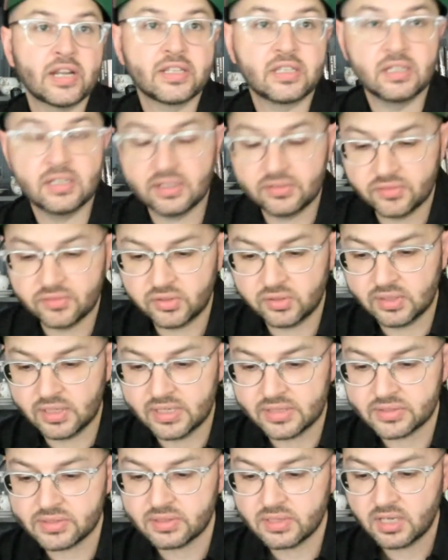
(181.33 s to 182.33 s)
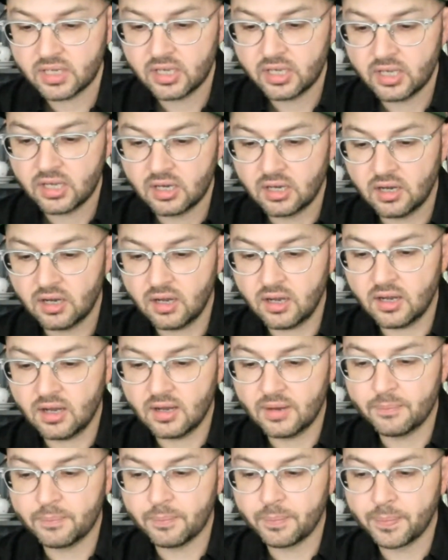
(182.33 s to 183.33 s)
I get into this.
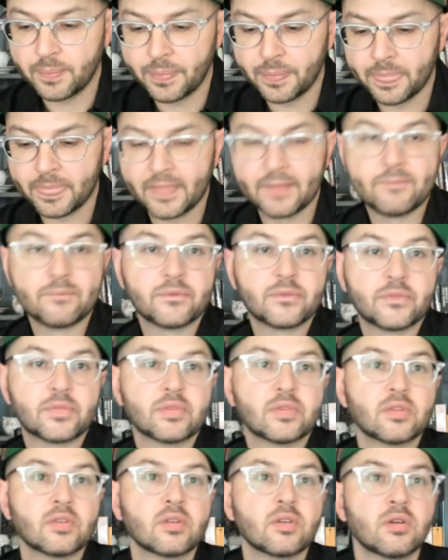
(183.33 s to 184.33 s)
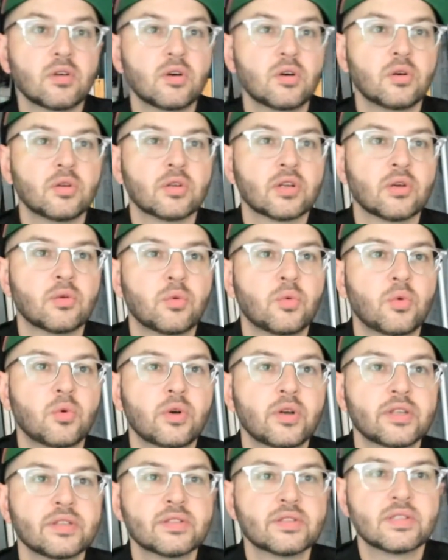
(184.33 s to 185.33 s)
Hold on
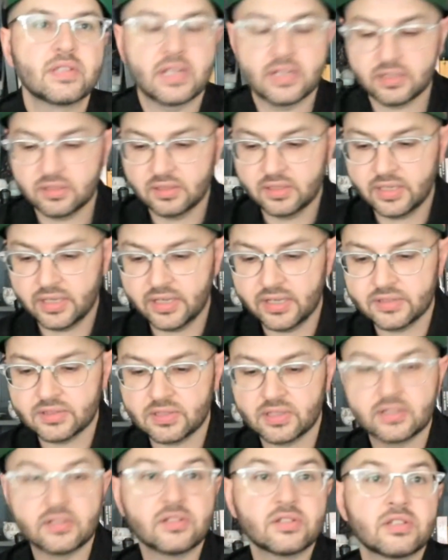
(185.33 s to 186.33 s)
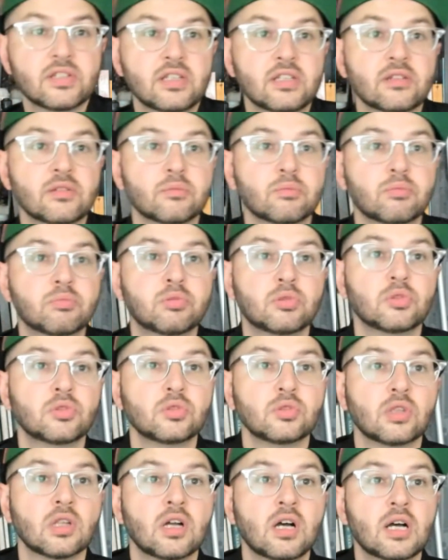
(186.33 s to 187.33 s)
one second, you guys. I just need to
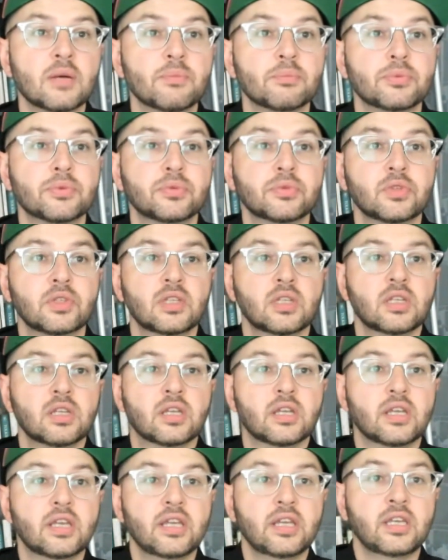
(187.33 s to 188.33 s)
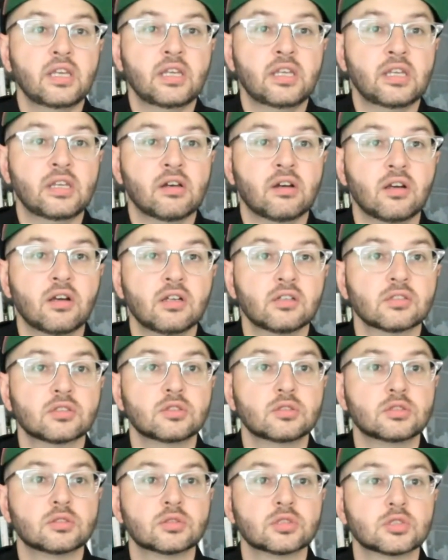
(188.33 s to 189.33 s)
pull up a
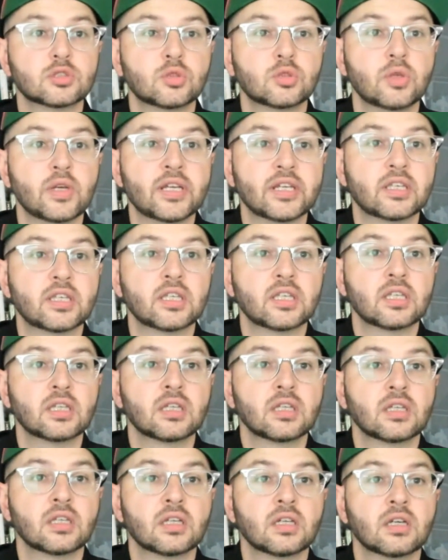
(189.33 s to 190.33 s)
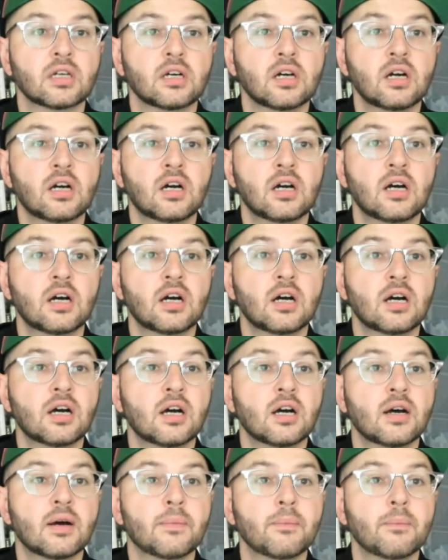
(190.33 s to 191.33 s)
article real quick.
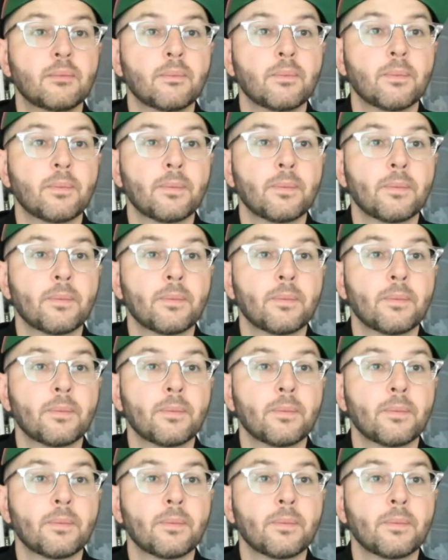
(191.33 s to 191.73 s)
Okay,